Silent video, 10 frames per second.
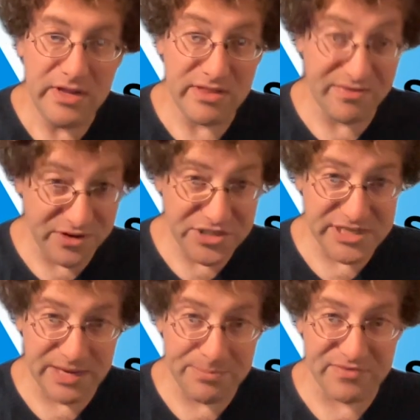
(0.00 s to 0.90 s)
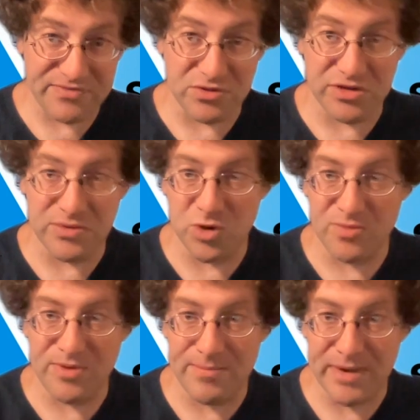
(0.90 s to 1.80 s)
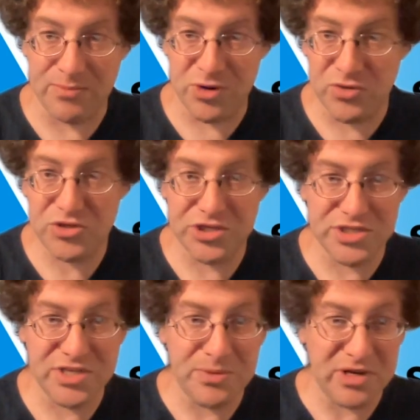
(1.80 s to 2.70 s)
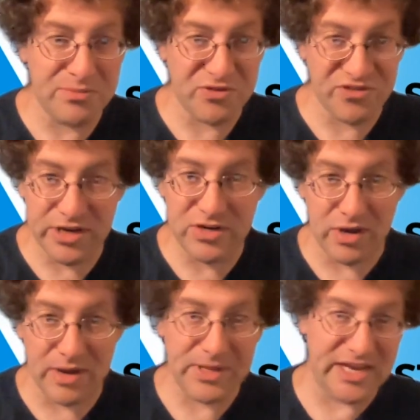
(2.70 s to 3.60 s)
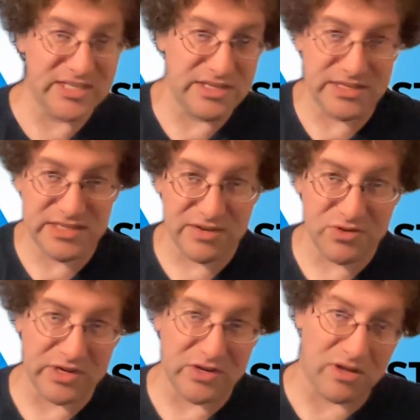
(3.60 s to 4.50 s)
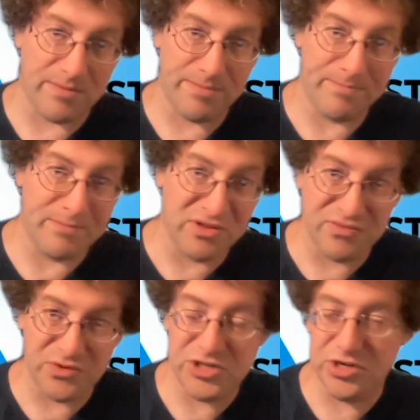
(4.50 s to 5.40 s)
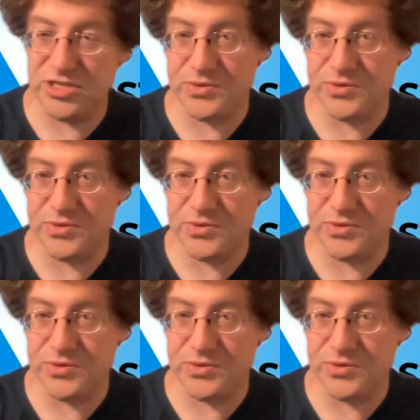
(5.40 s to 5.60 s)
The first step after learning more about my approach is to book a free no obligation discovery call, both of which you can